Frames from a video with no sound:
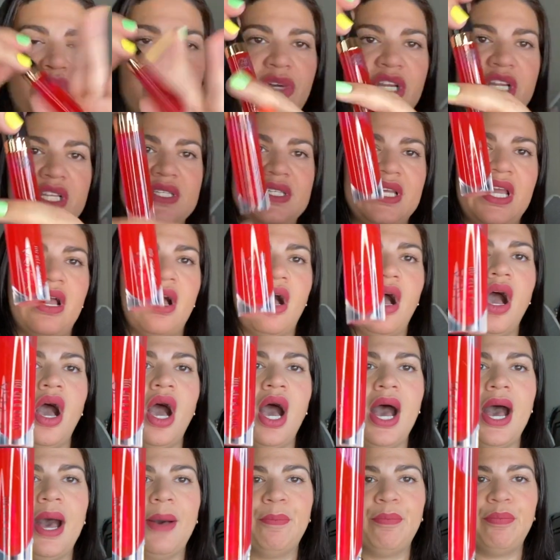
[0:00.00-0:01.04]
but it's like a
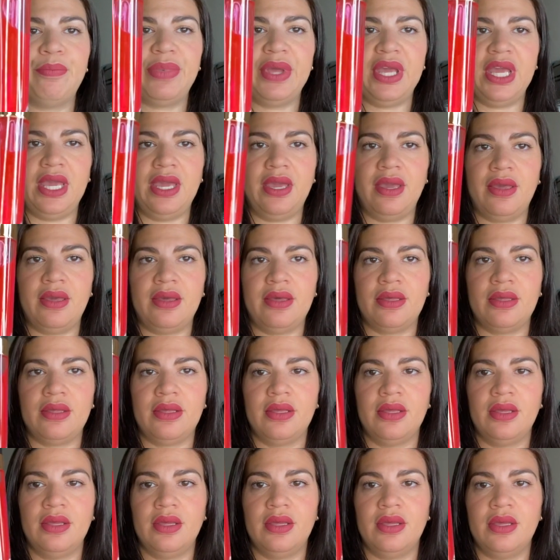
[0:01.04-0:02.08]
hot pink,
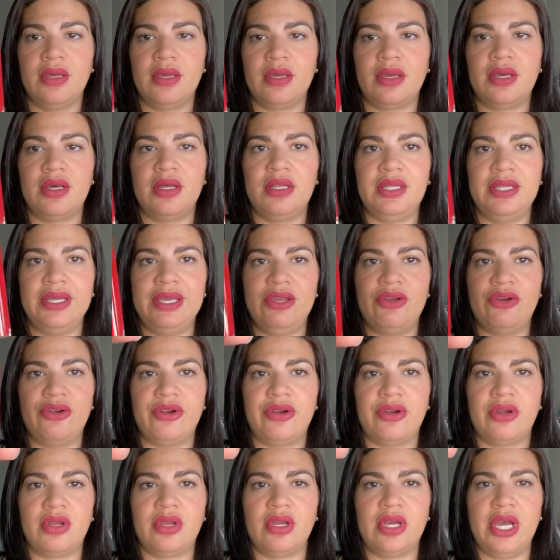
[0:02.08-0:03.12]

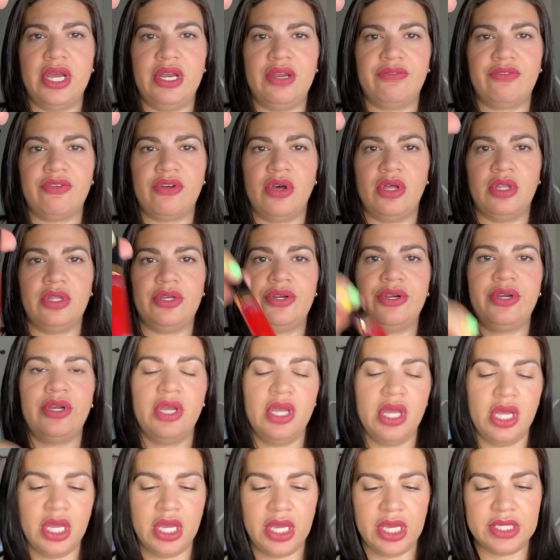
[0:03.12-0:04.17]
clear kind of color.
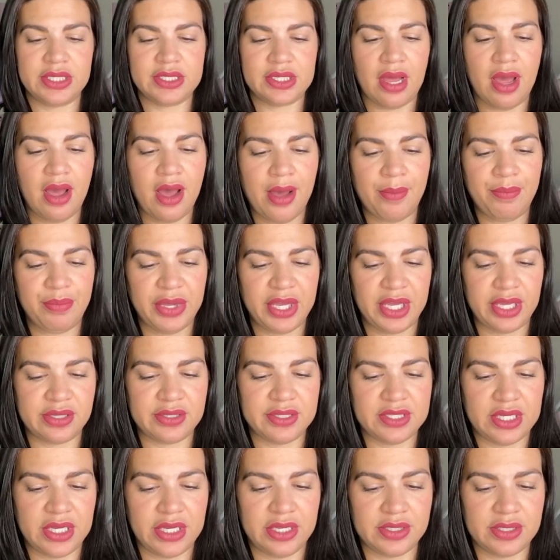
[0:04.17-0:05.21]
It's a hot pink
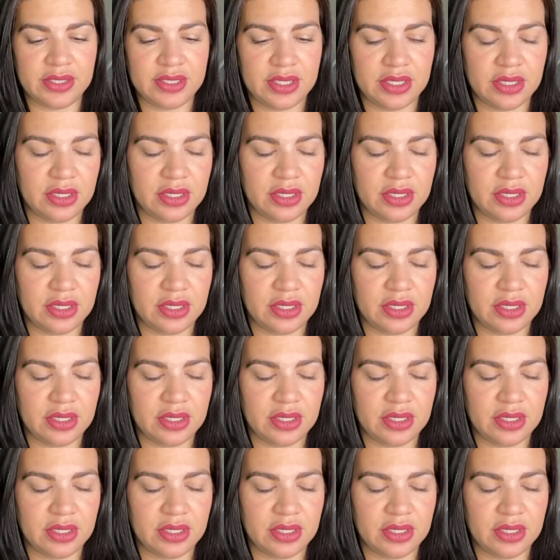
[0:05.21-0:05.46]
tint.